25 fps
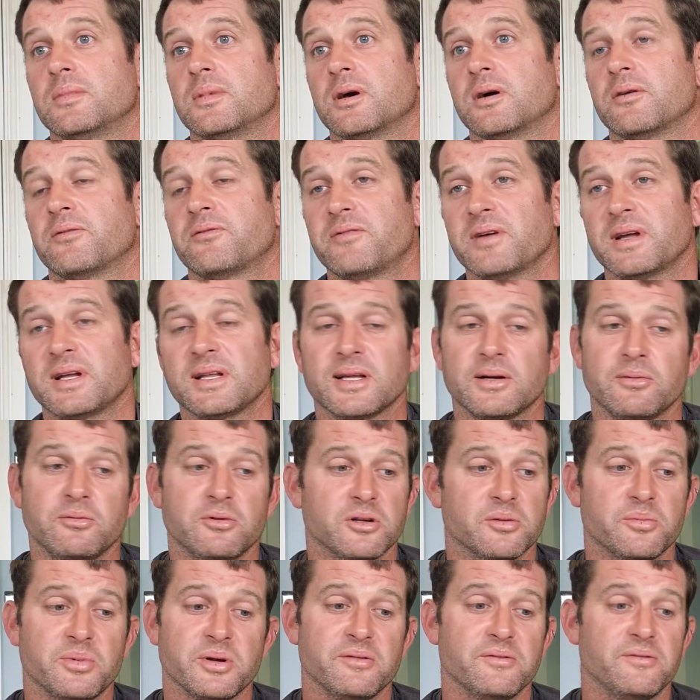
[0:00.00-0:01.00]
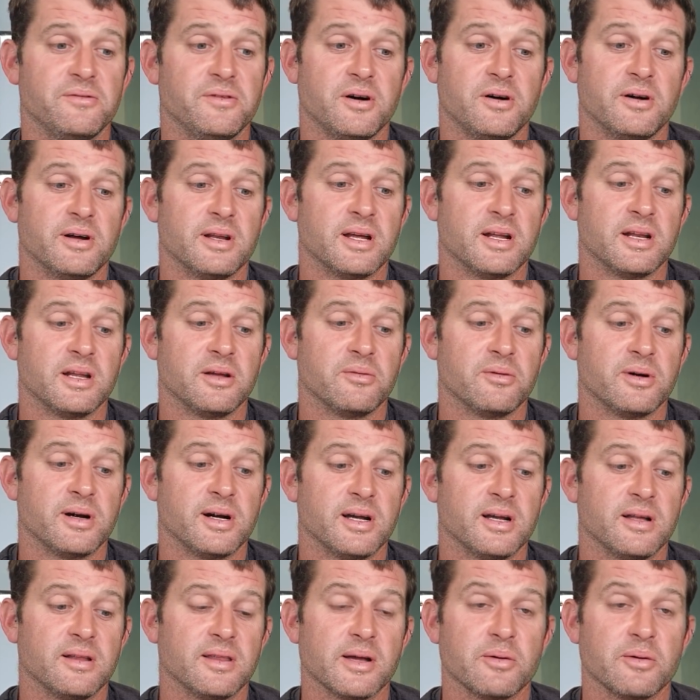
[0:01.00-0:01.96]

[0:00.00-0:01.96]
I think they would have been fine anyway.